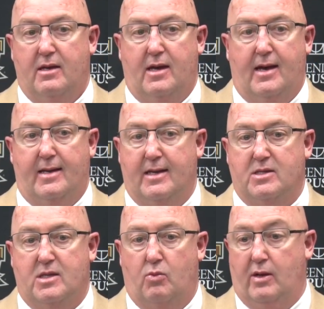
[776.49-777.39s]

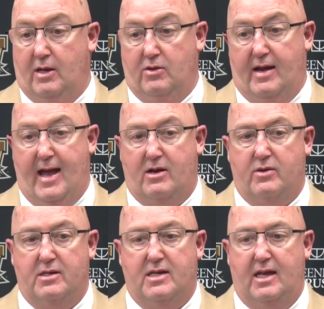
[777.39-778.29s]
against the really good
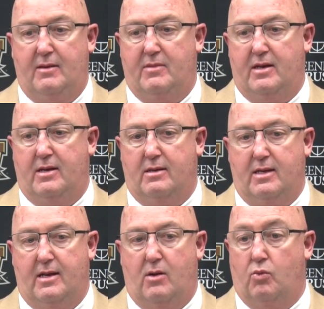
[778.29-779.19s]
Akron team and
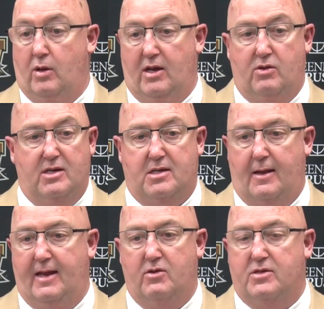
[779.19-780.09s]
a really good
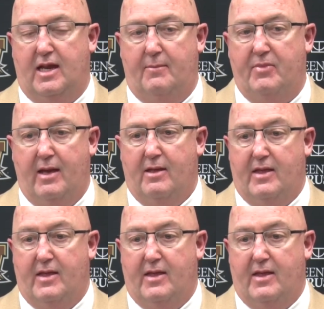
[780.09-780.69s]
Toledo team